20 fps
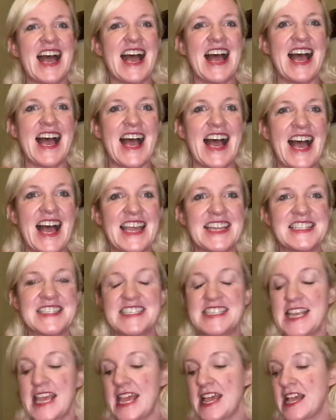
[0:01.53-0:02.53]
Hi,
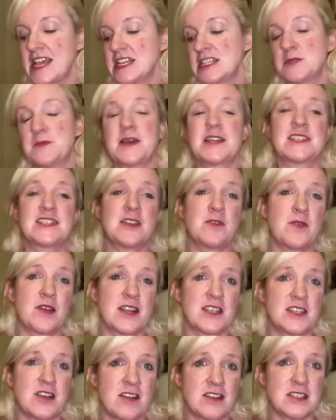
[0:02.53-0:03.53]
today I especially want
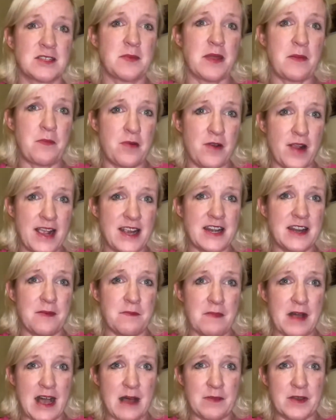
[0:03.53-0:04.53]
to talk to my pregnant
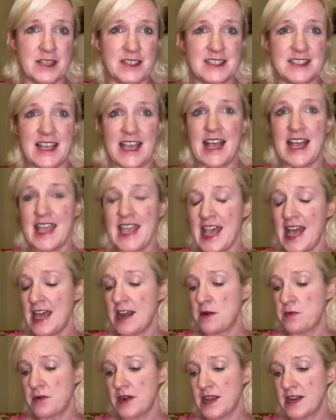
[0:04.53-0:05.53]
mamas. I had
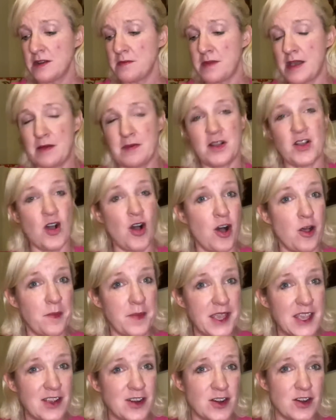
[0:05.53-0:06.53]
a pregnant mama call
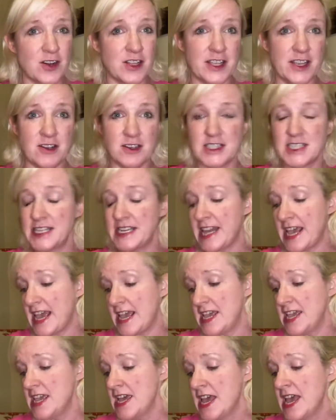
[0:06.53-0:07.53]
me earlier
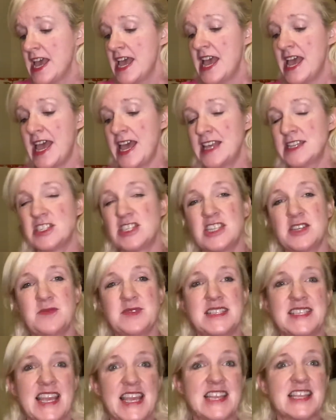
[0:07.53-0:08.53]
today, and she was
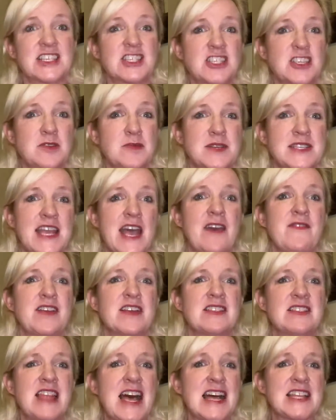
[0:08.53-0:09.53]
saying that she was
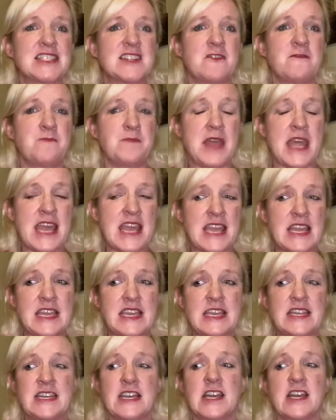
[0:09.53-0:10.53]
having lots of
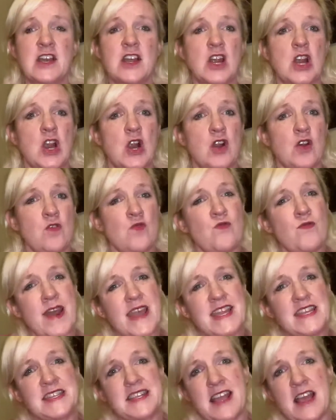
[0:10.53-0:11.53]
pain
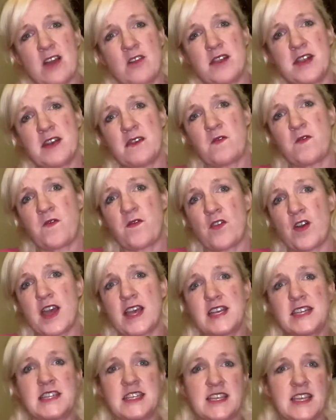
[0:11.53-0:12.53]
right down in
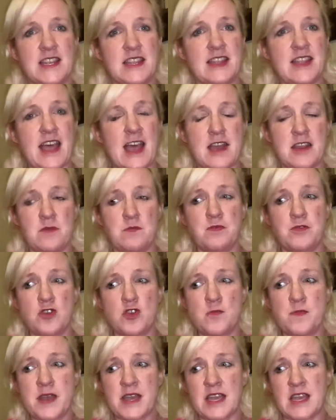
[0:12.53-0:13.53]
front in that
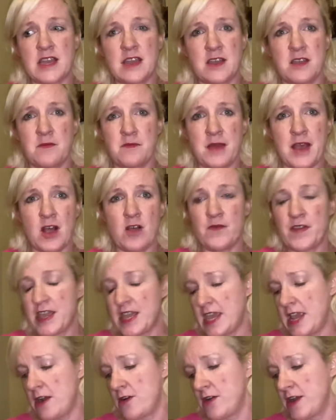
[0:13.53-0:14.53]
pubic pelvic
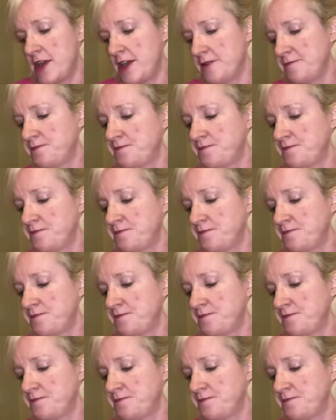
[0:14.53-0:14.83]
area.